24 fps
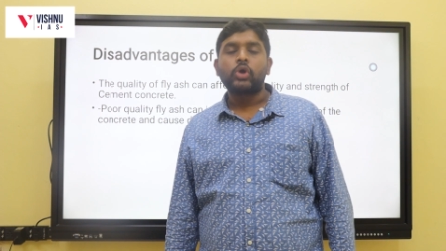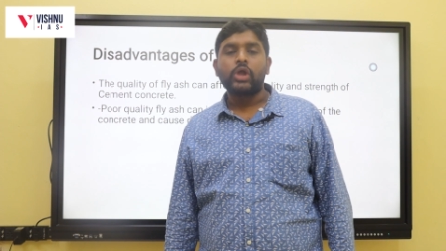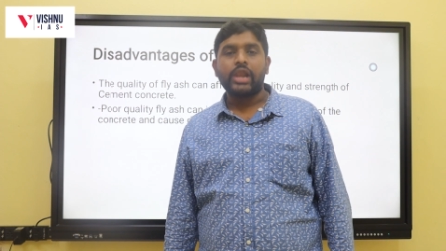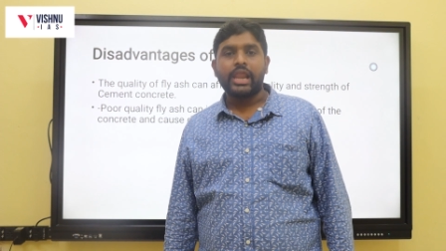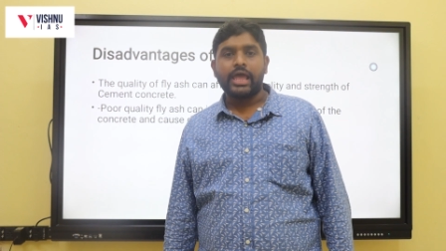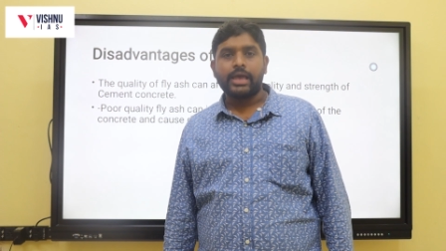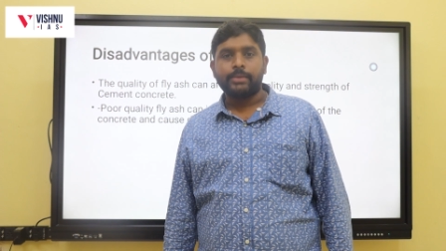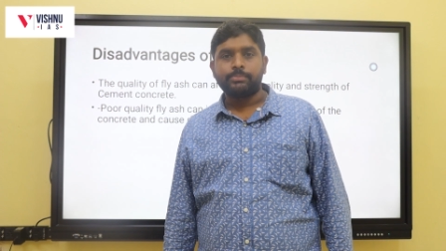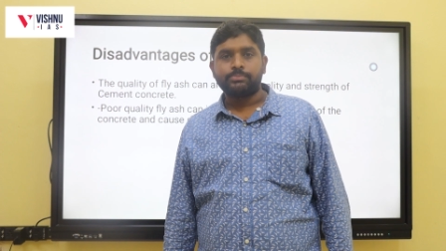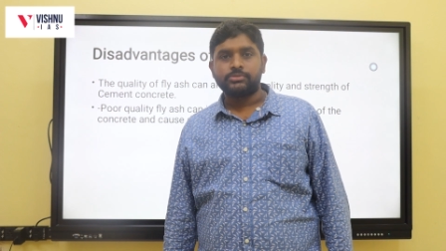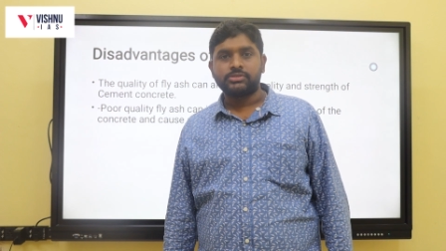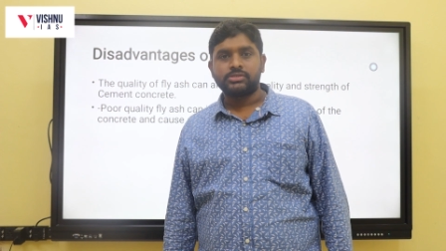
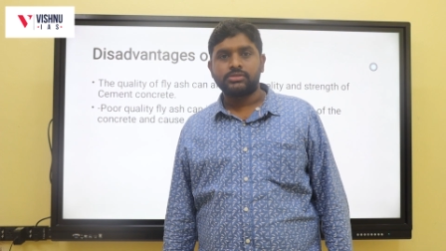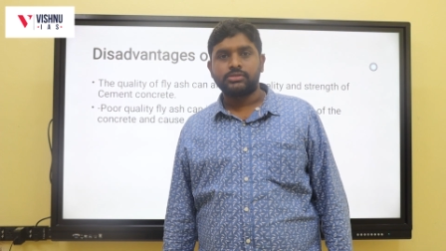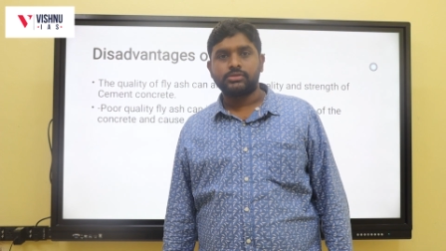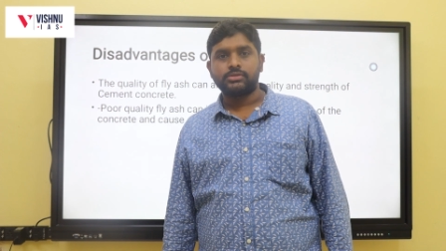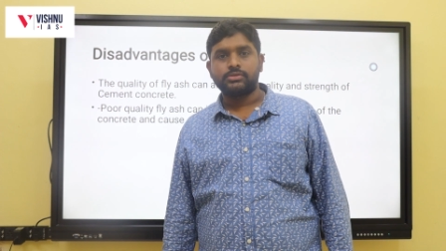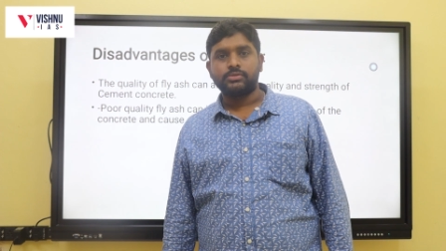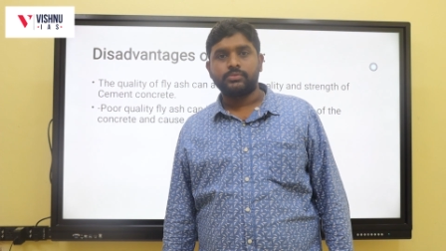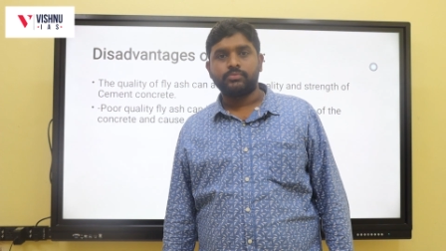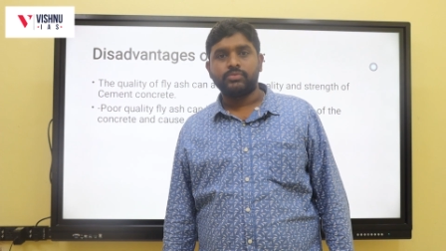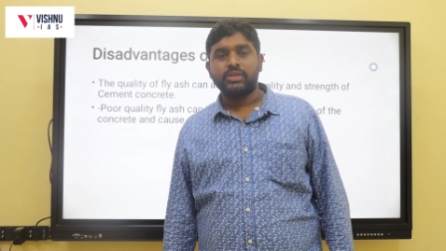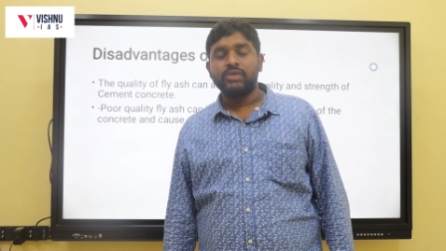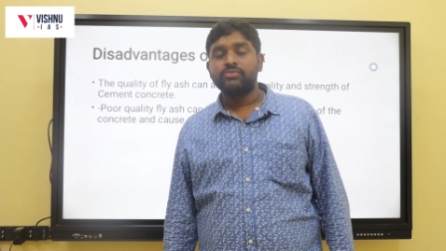
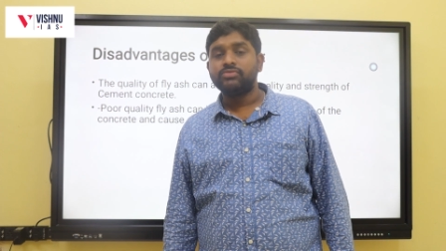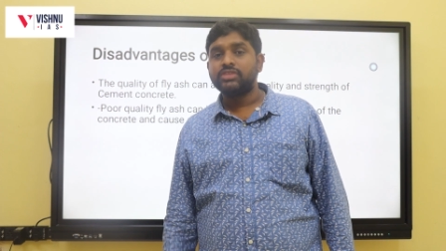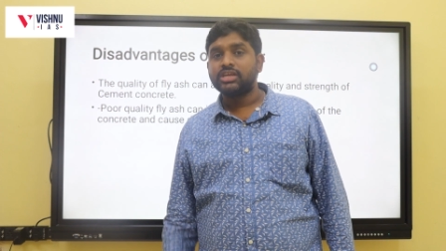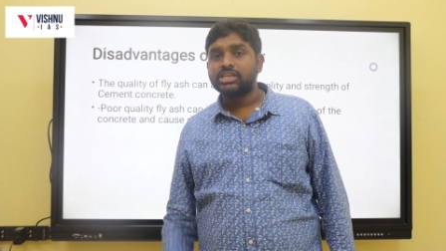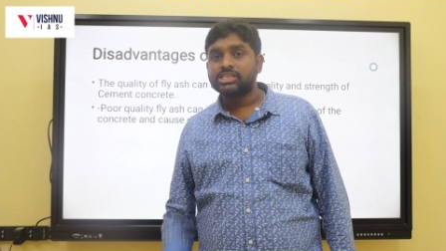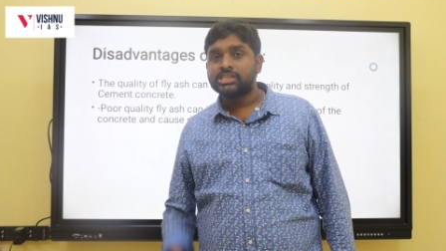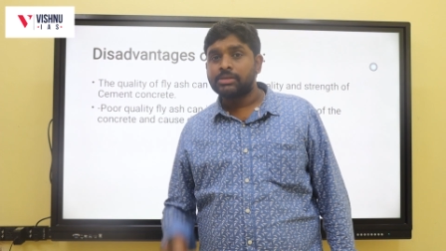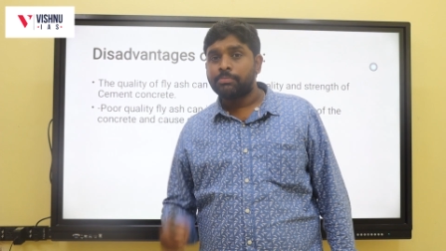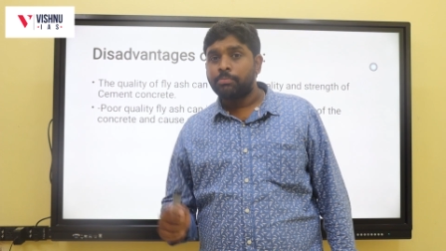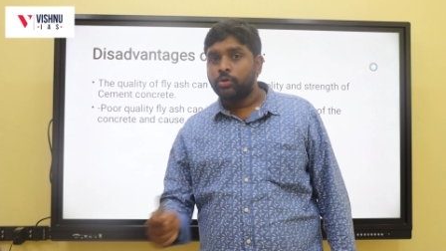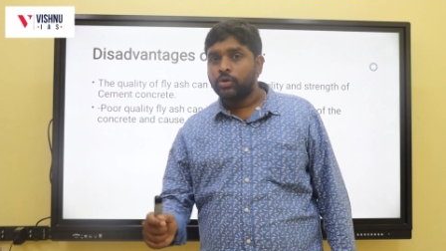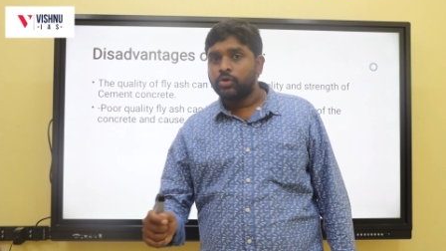collapse if
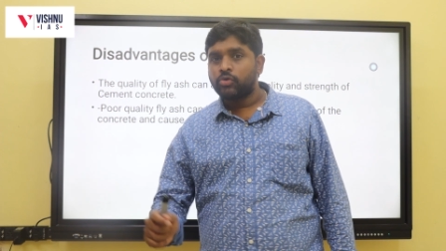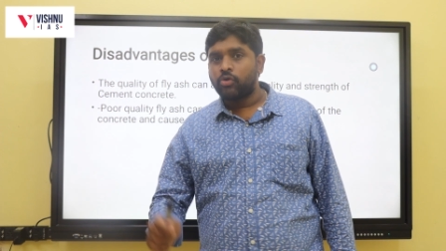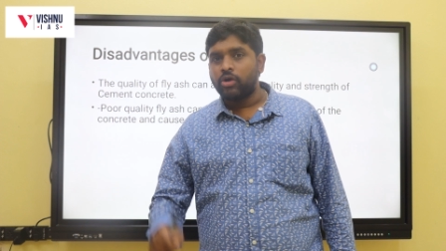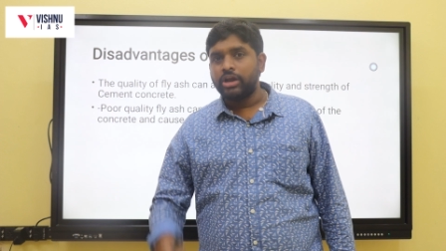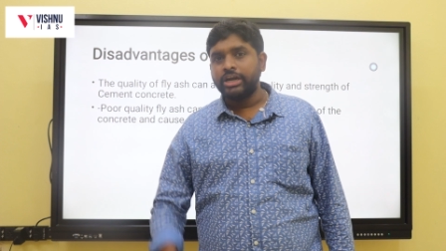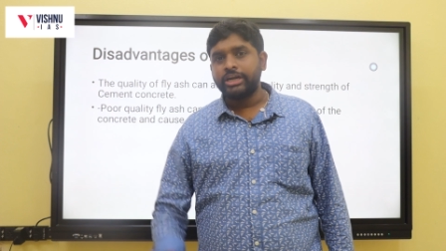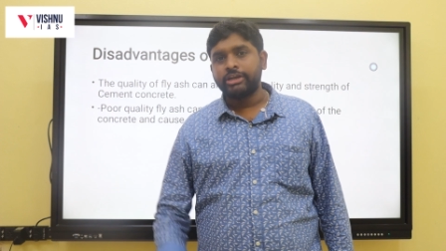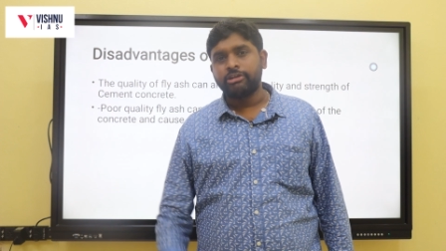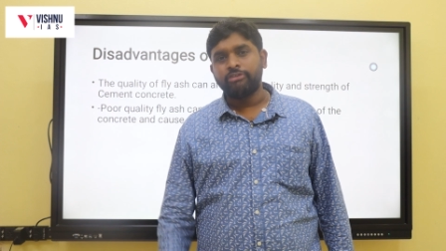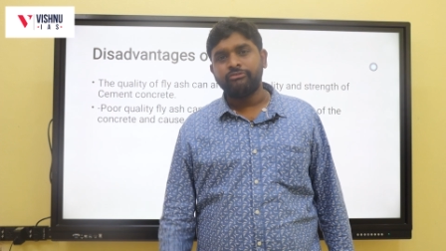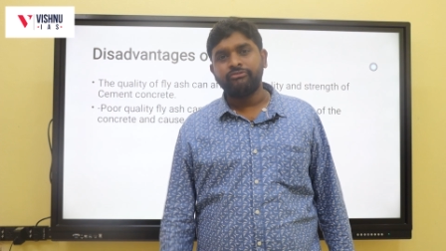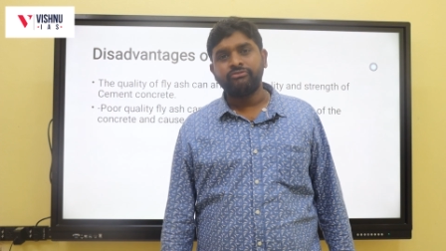there is a poor
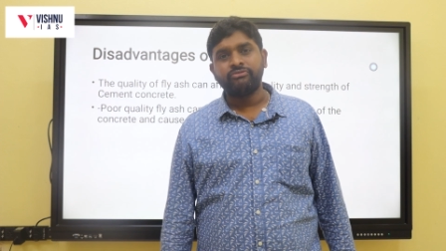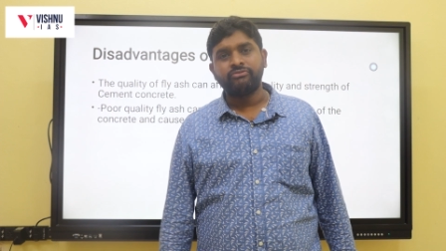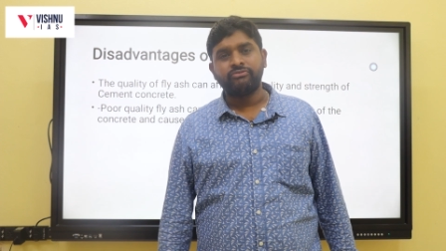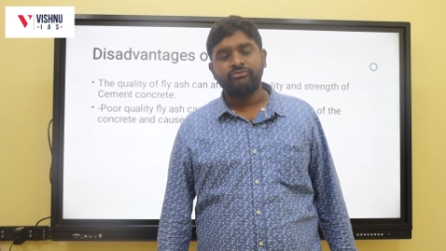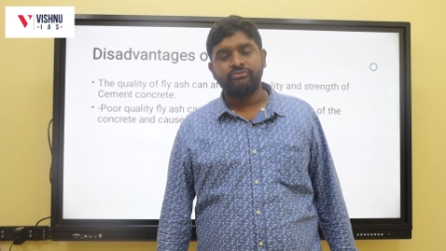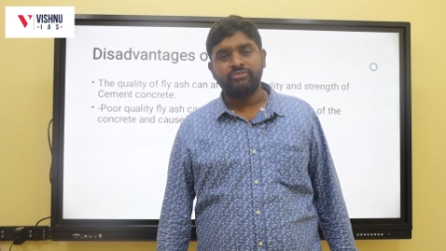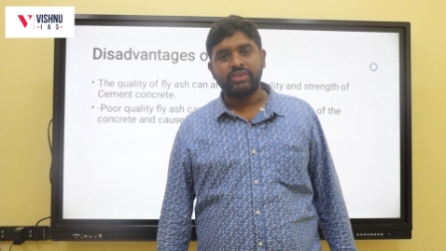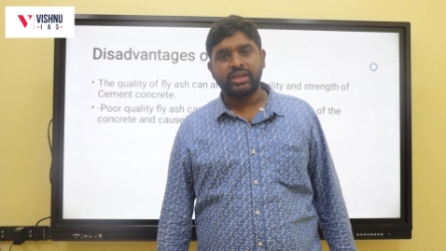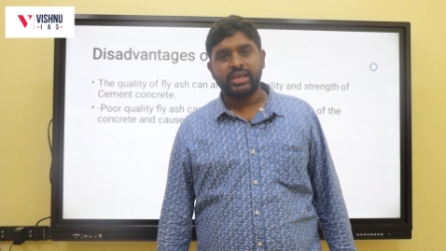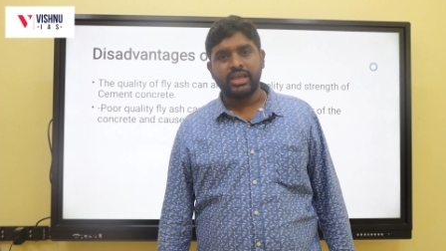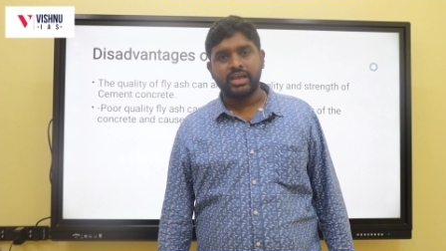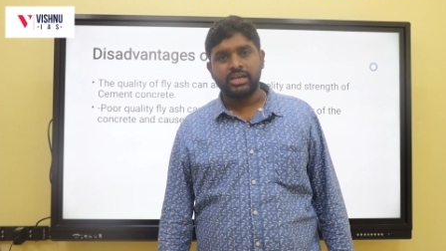quality of
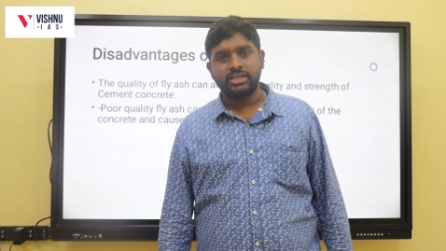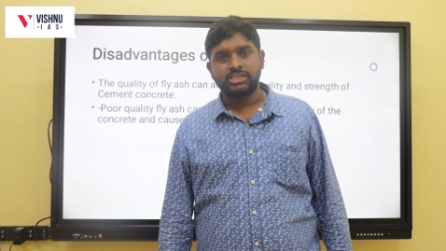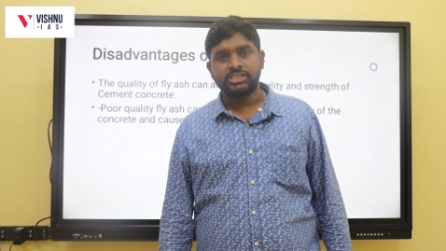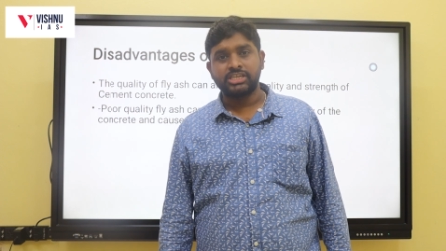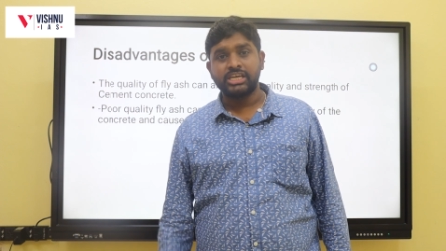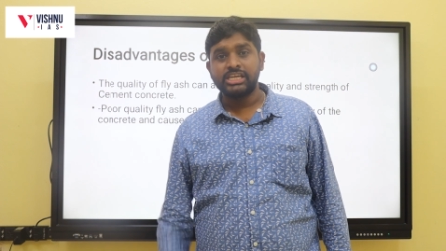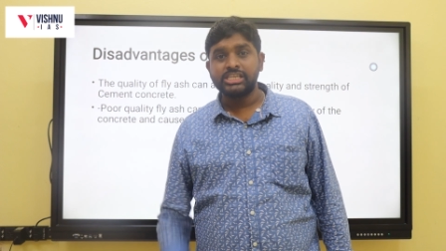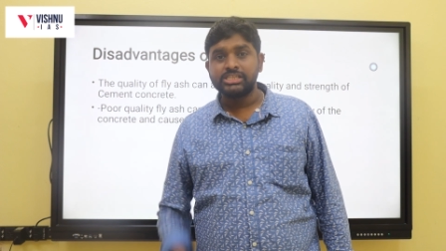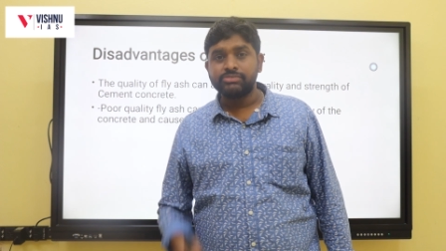fly ash.